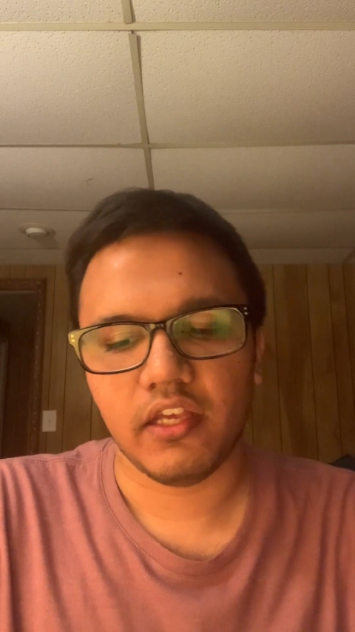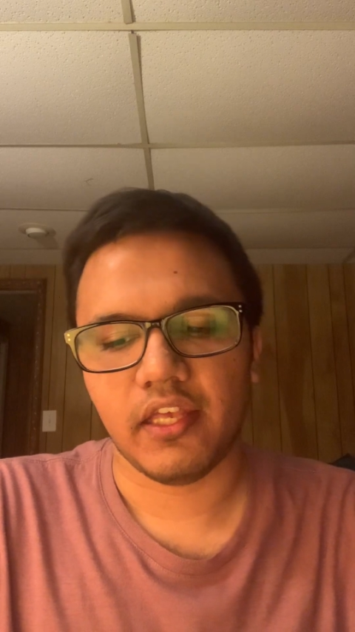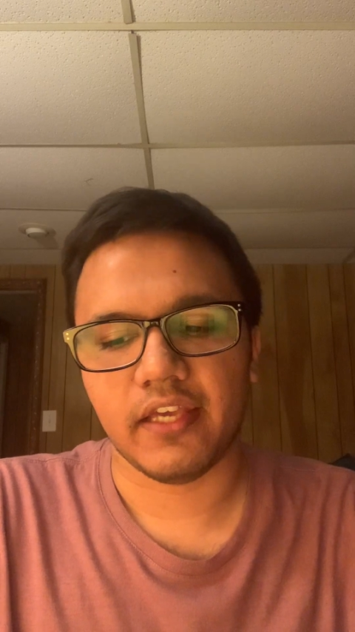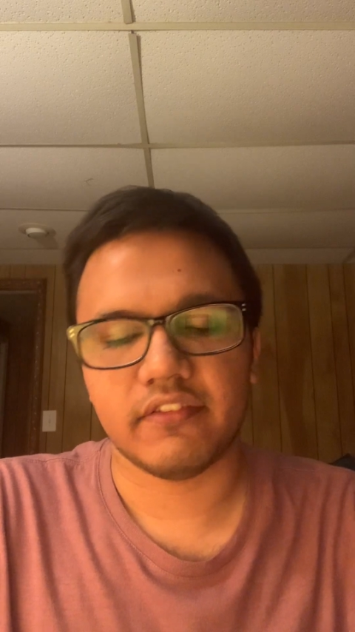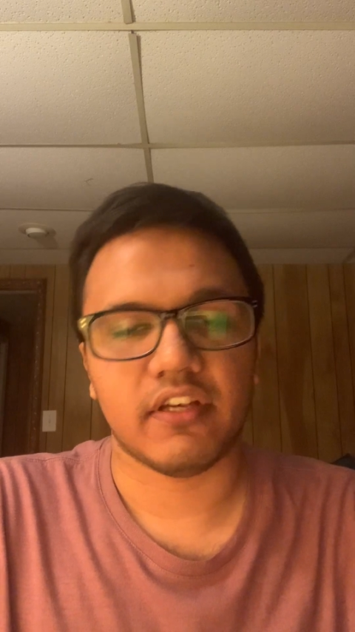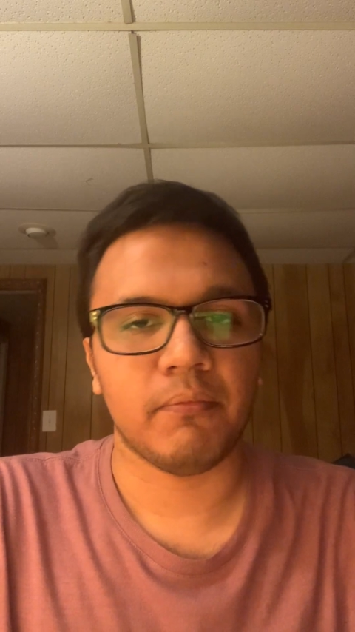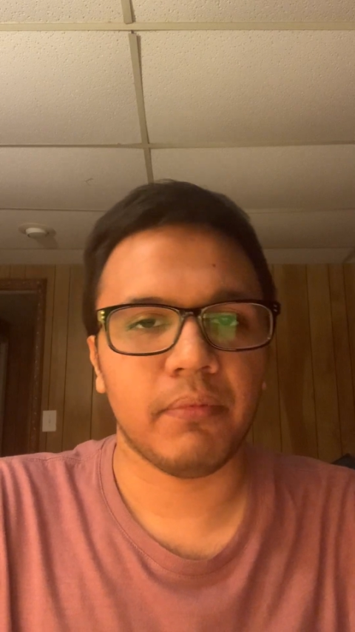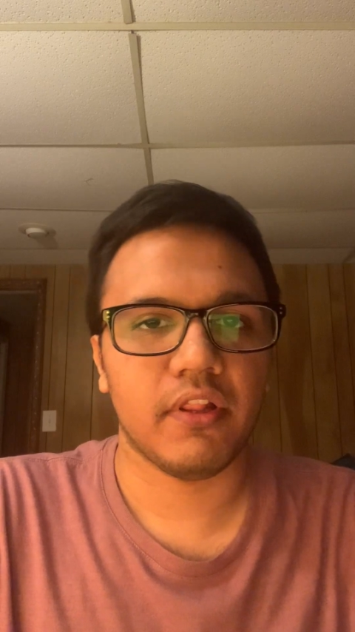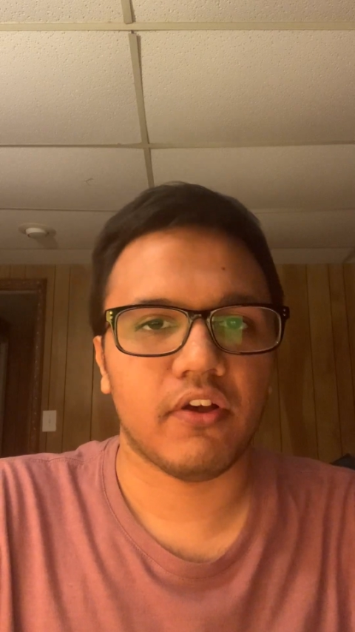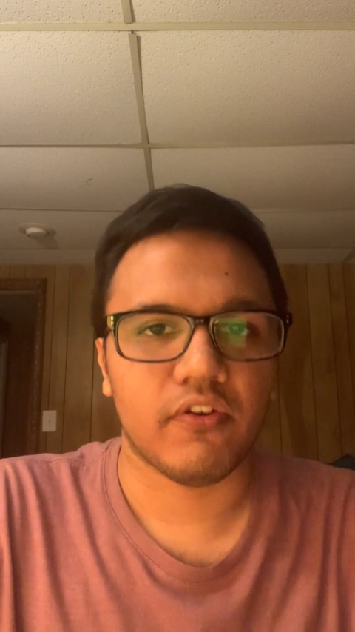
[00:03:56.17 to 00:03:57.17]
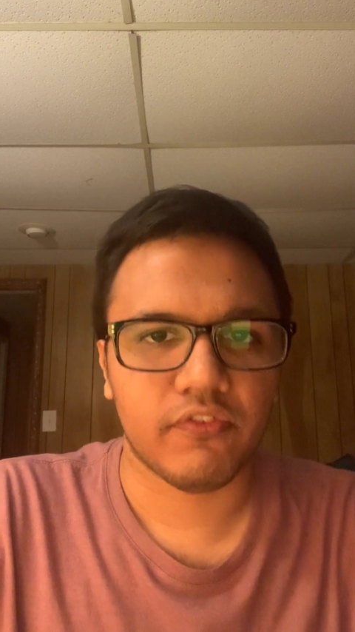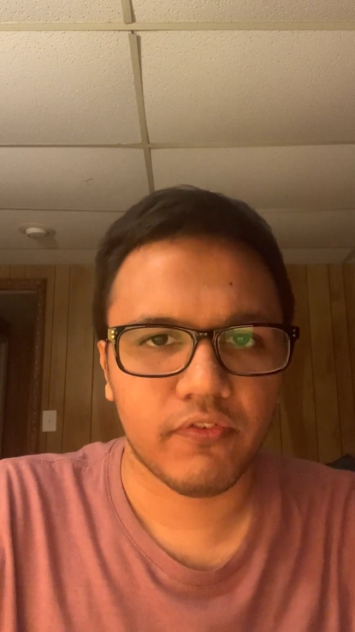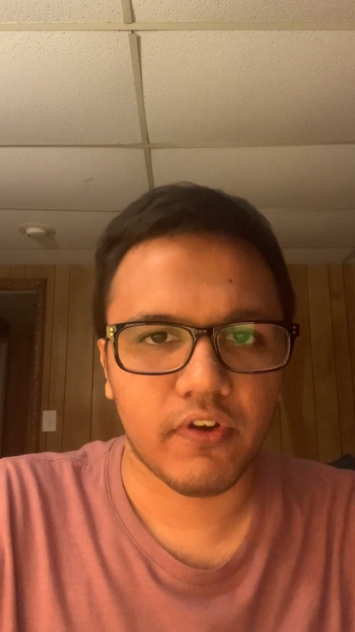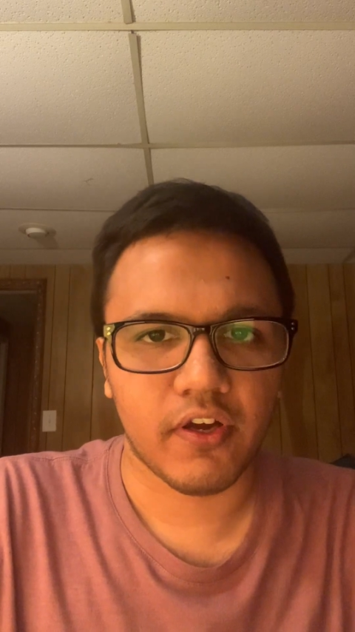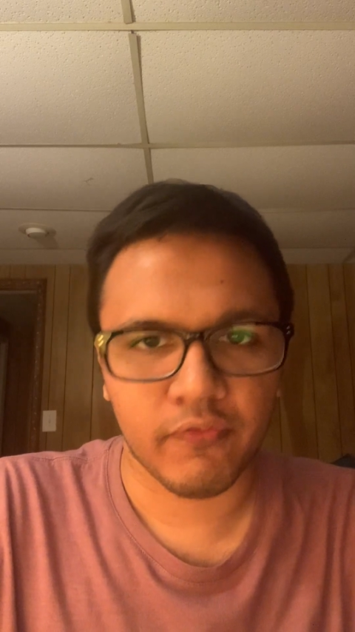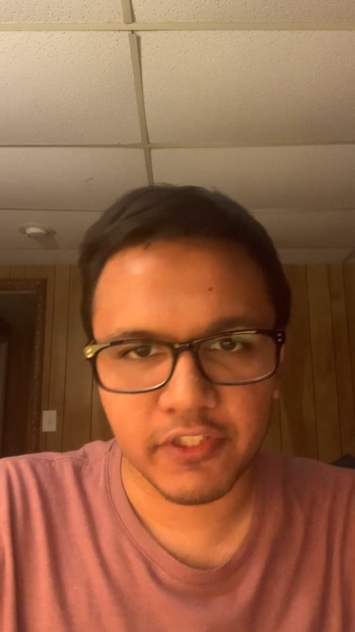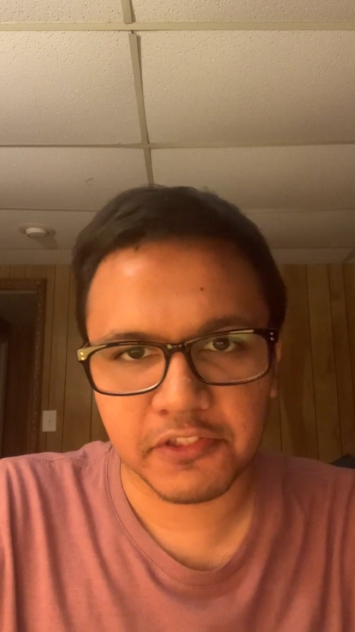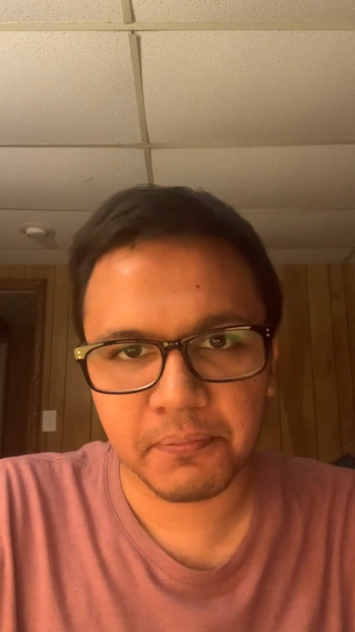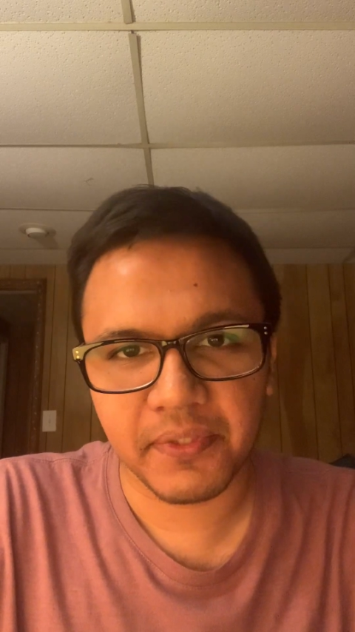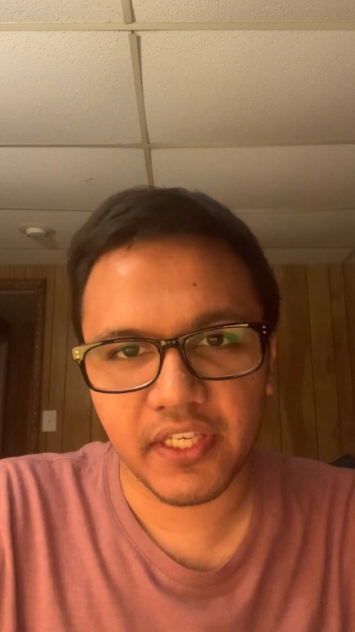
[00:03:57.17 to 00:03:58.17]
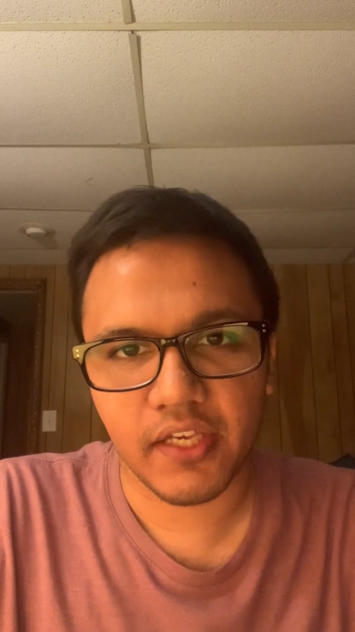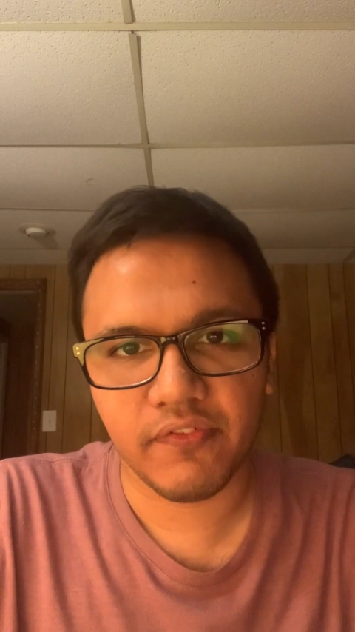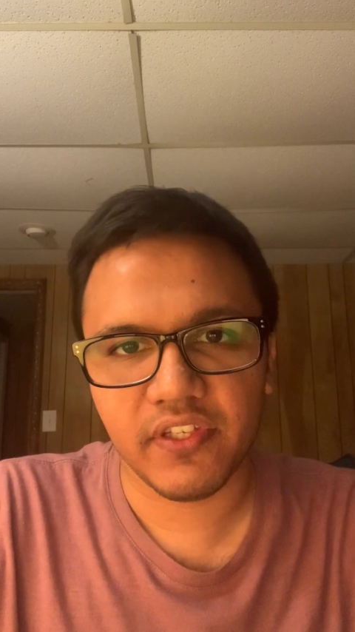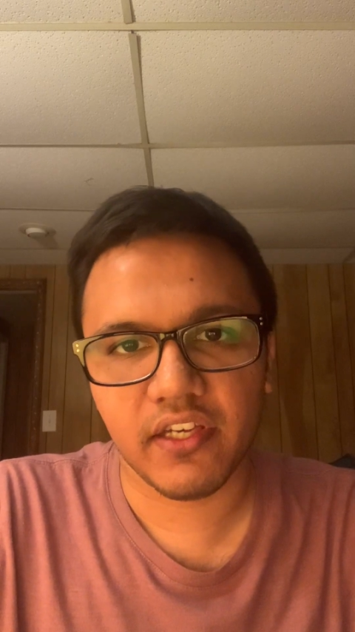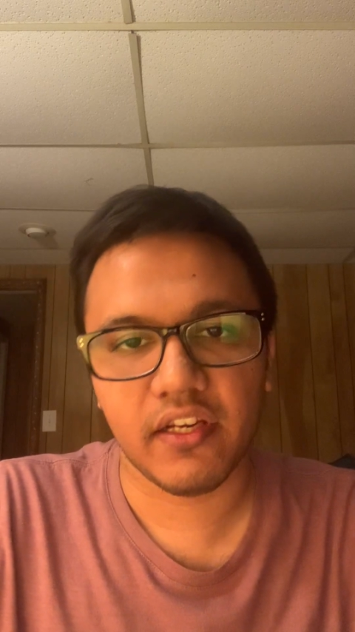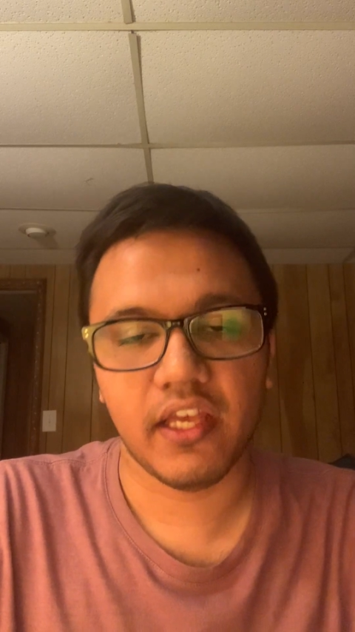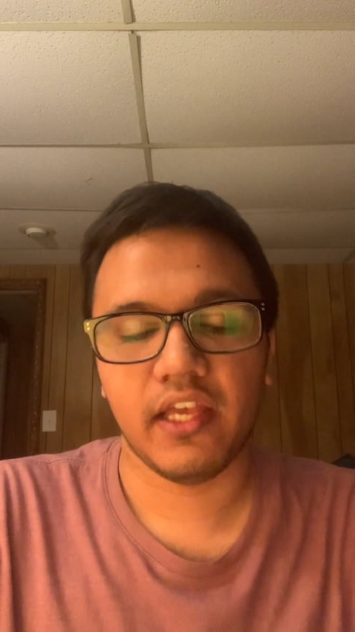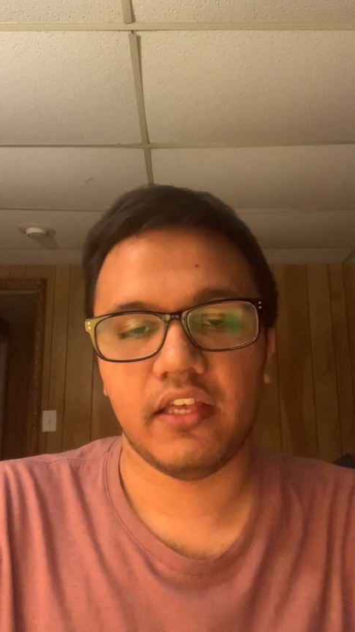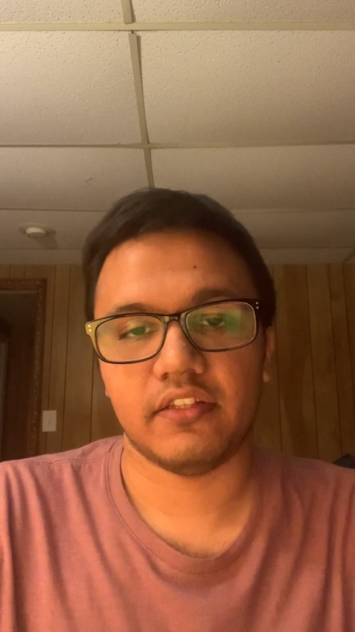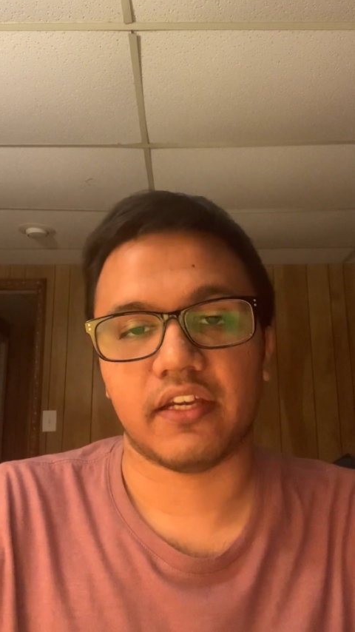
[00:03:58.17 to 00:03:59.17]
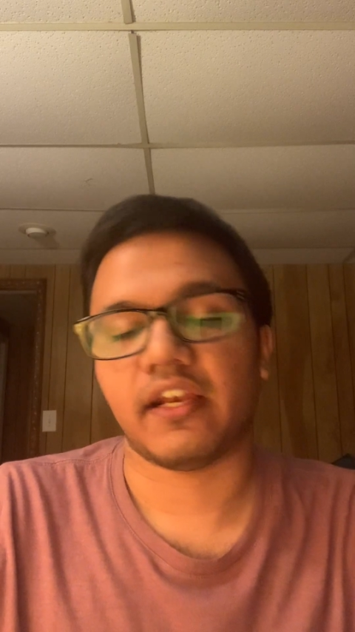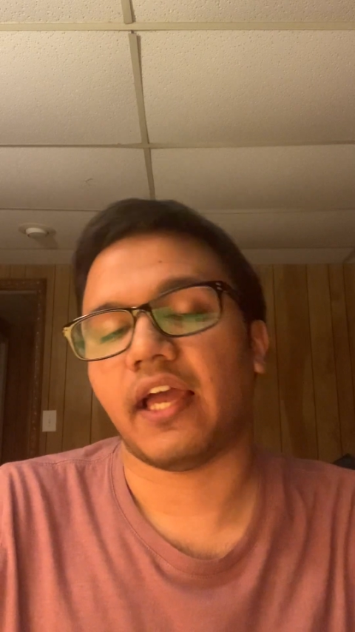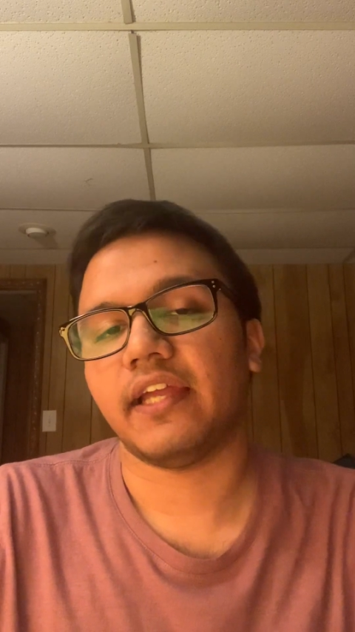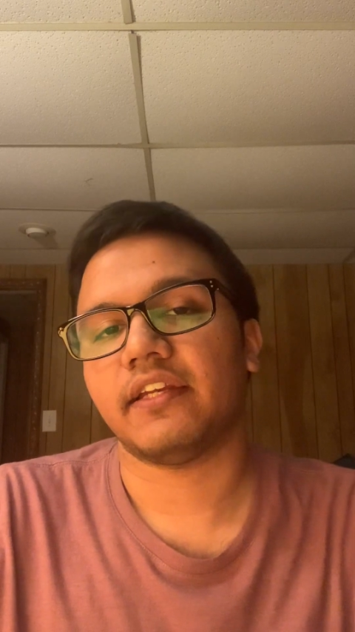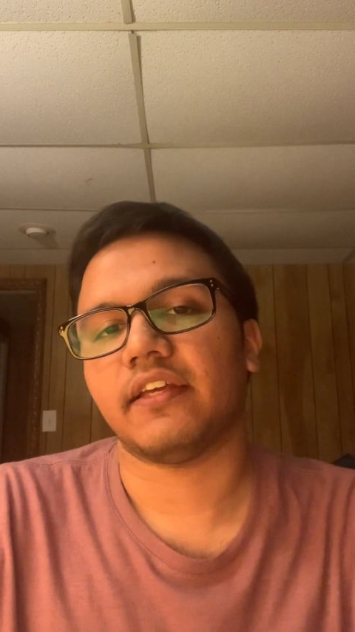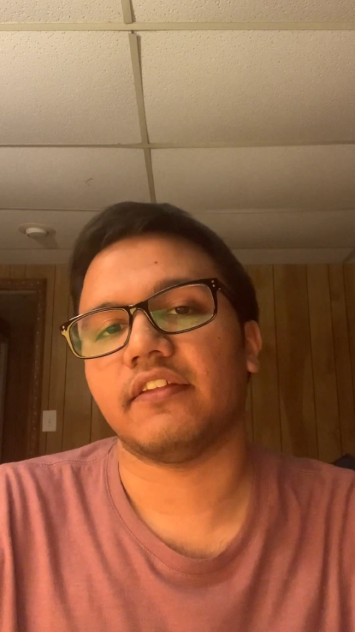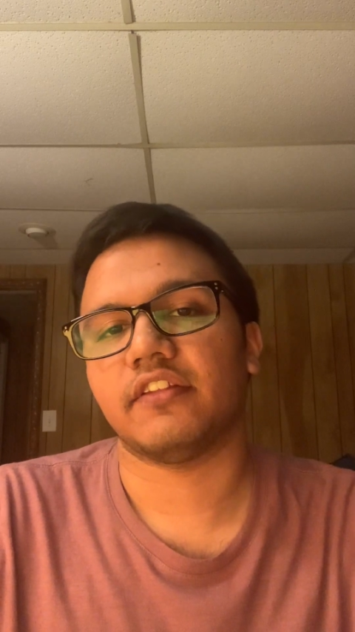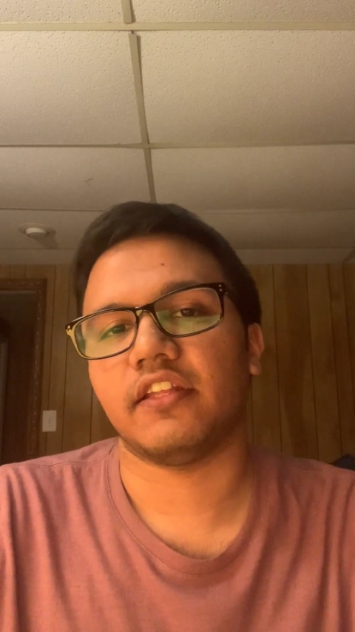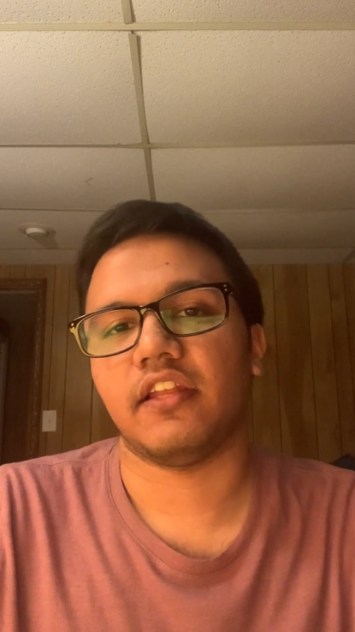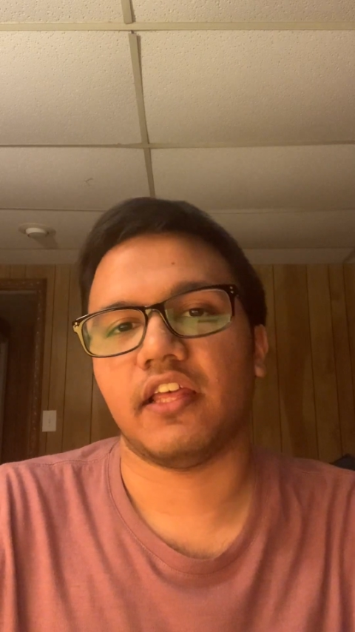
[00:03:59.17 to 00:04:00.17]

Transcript: Example of which behavior? The client is in